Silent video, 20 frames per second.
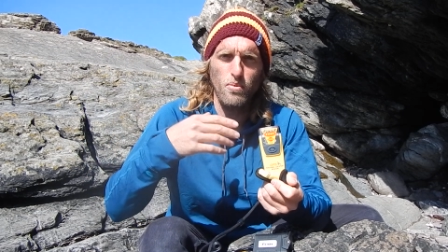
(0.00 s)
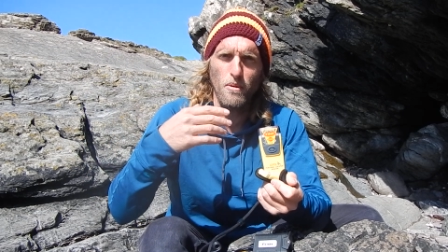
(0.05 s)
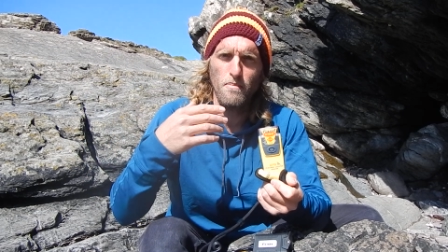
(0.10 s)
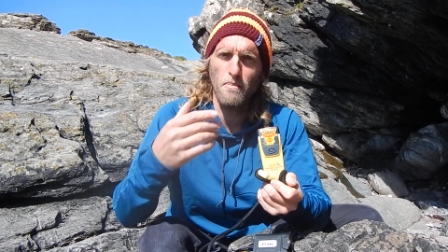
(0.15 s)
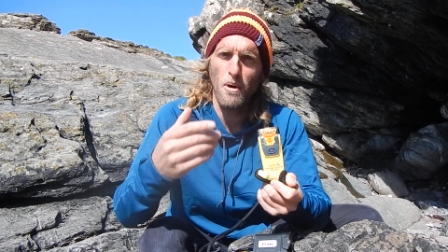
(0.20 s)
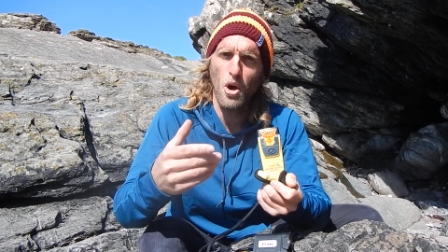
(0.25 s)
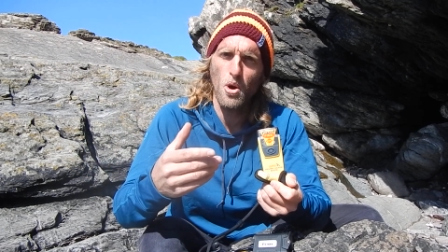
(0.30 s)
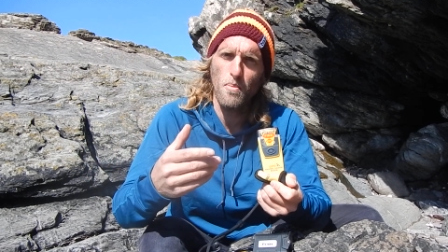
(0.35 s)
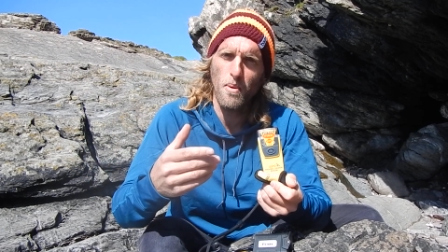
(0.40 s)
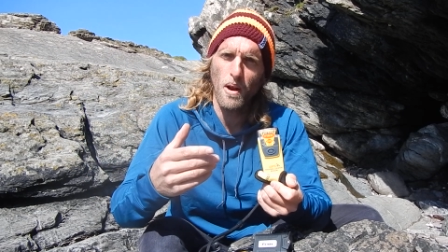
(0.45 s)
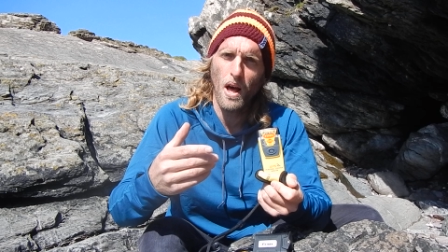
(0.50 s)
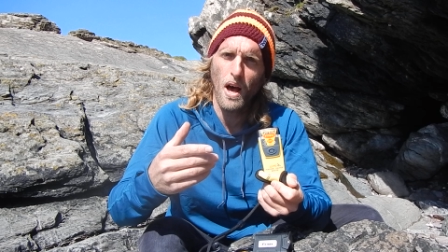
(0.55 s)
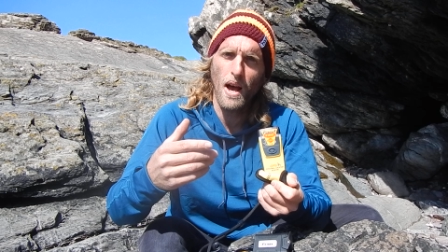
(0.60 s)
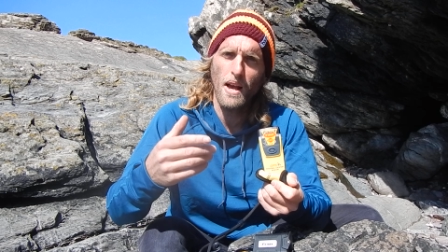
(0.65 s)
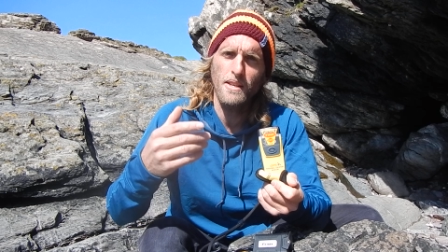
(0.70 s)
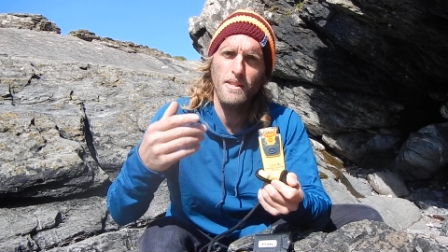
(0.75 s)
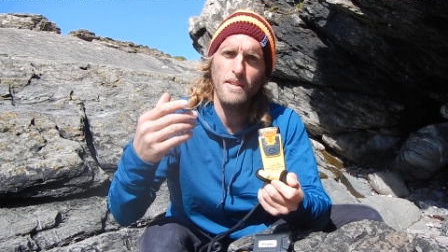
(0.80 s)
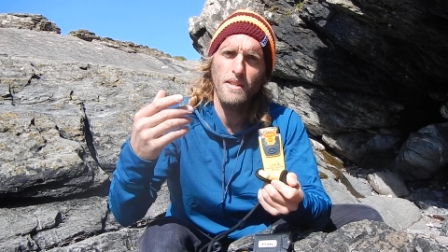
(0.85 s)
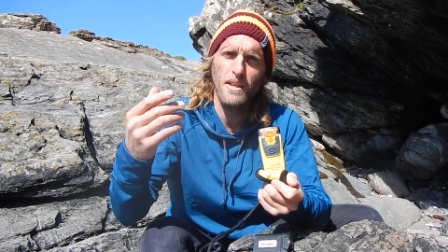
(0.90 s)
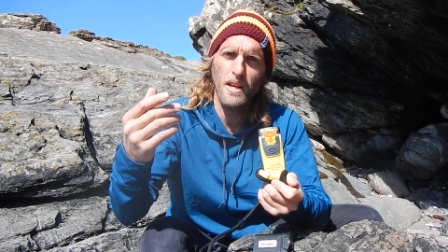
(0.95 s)
would
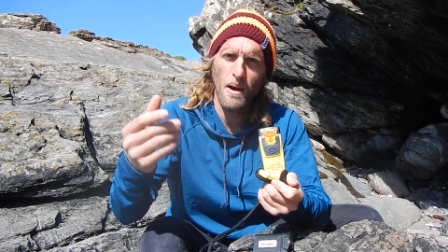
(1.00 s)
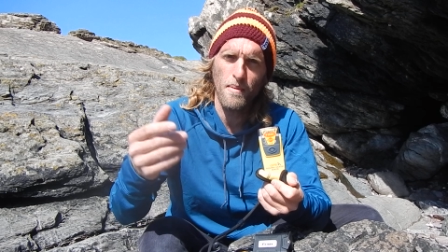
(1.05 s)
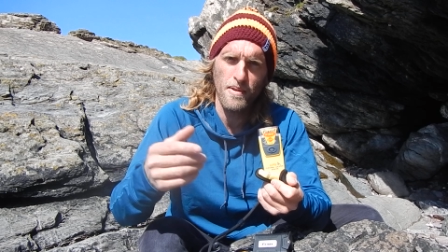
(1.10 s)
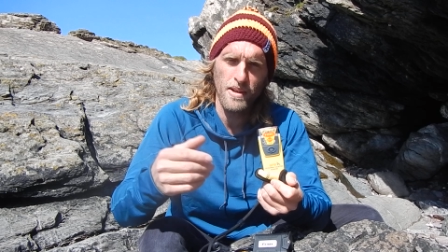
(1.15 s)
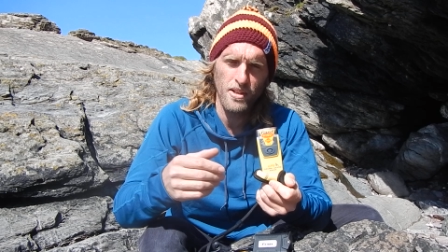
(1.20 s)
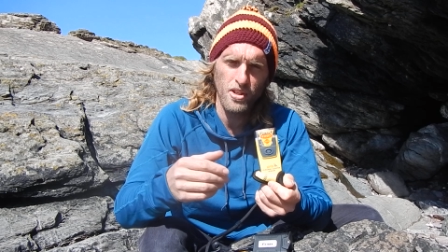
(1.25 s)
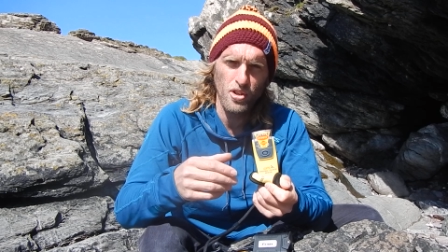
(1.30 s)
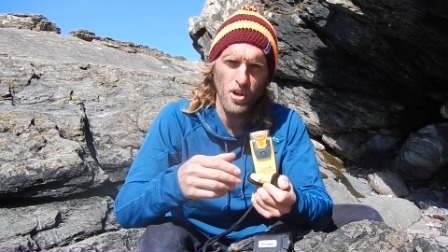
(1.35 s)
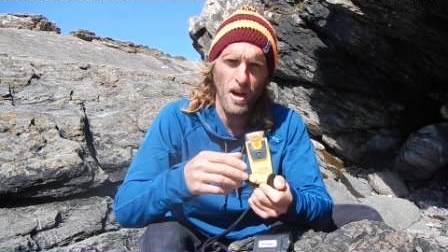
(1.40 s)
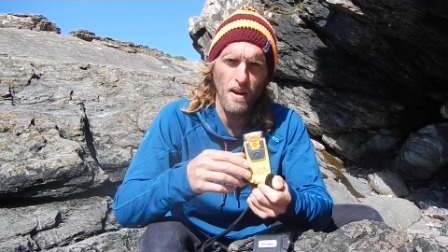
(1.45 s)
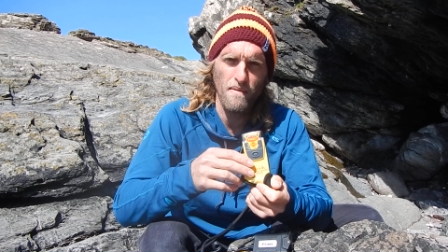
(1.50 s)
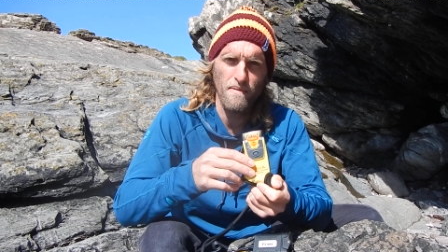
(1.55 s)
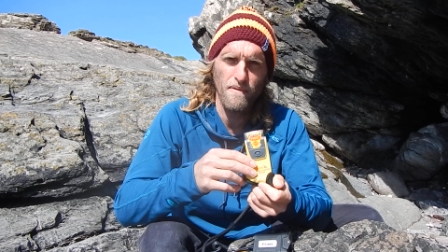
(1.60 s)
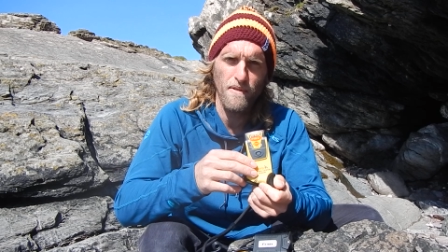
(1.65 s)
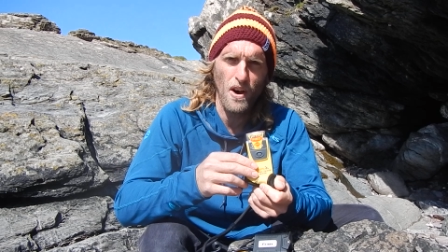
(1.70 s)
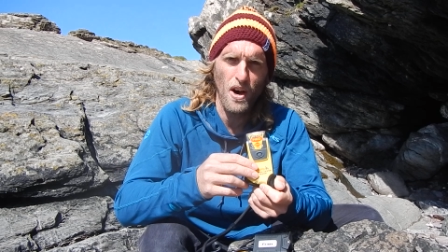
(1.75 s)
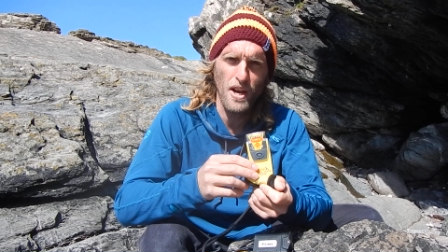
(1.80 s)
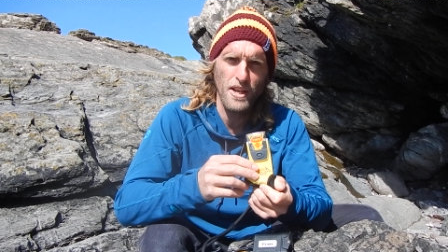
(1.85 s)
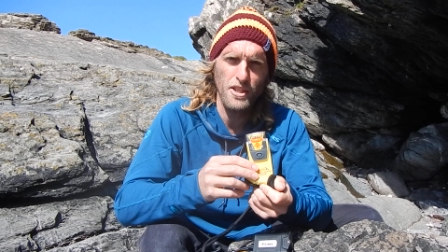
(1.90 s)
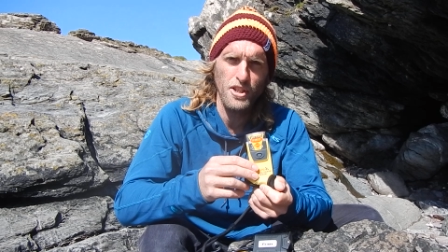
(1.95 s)
mobilise to come and try and
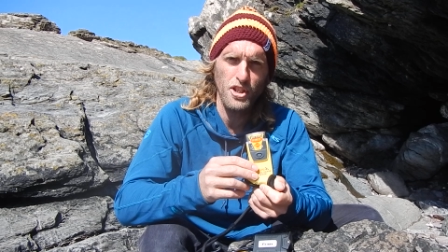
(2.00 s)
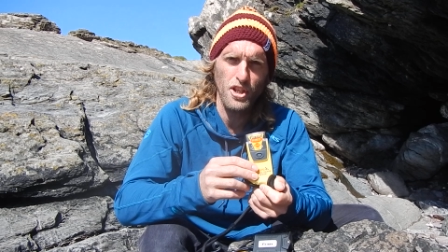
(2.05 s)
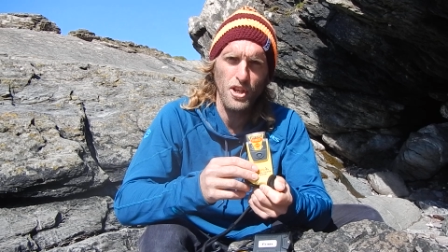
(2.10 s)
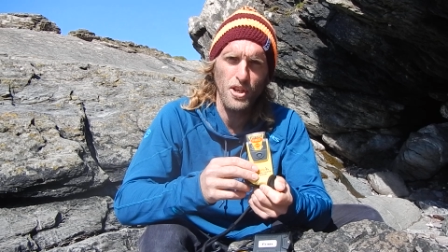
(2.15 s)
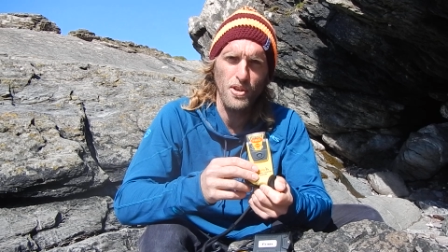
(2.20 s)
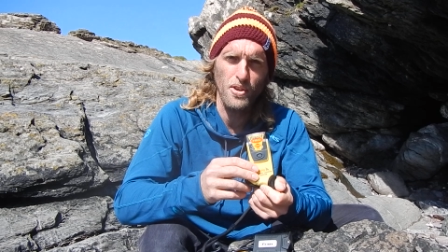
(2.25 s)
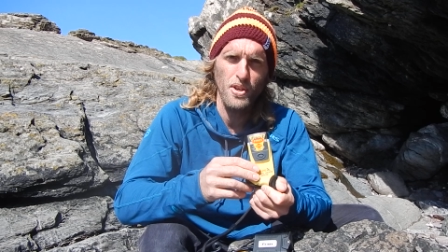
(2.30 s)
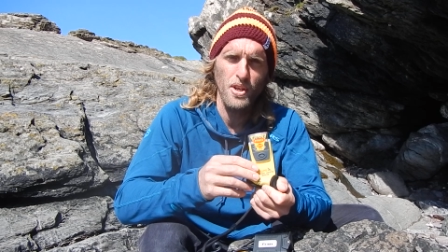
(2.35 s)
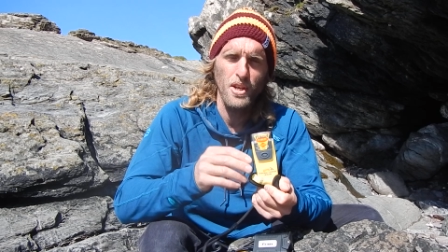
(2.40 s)
find you.